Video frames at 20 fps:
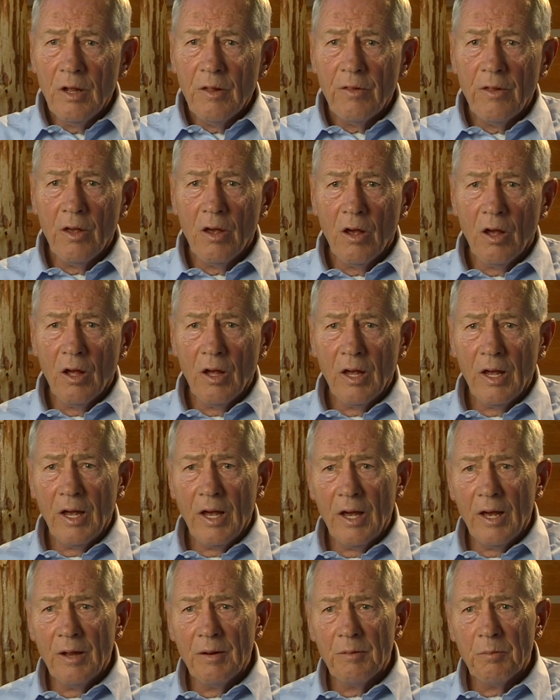They all
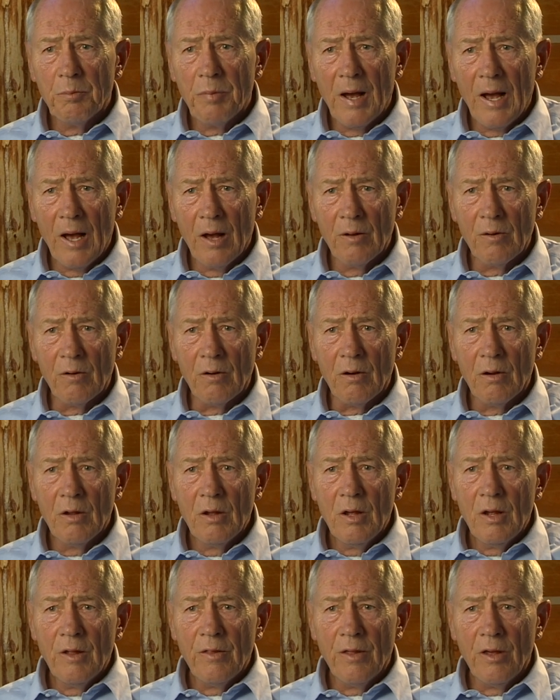had powder.
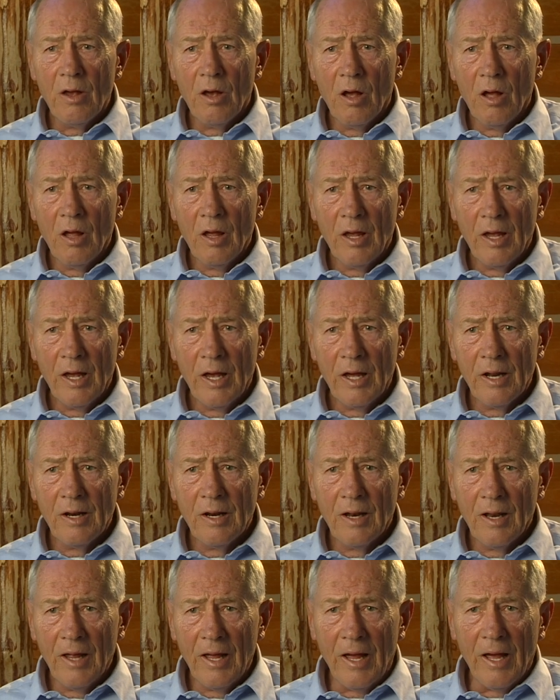They all had
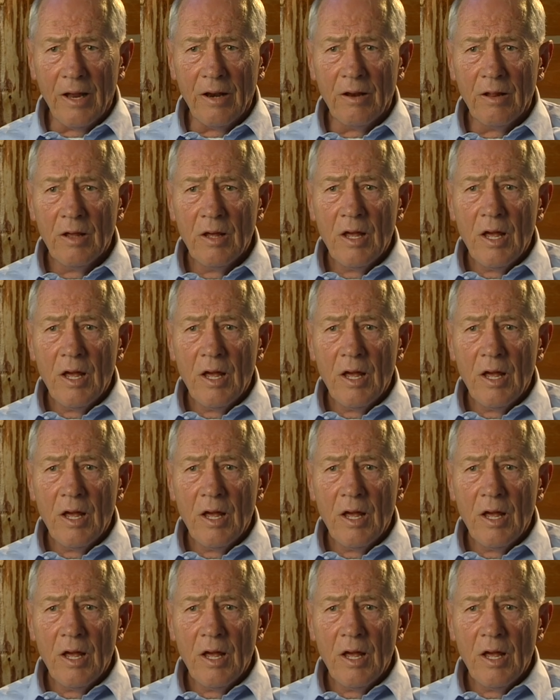lead.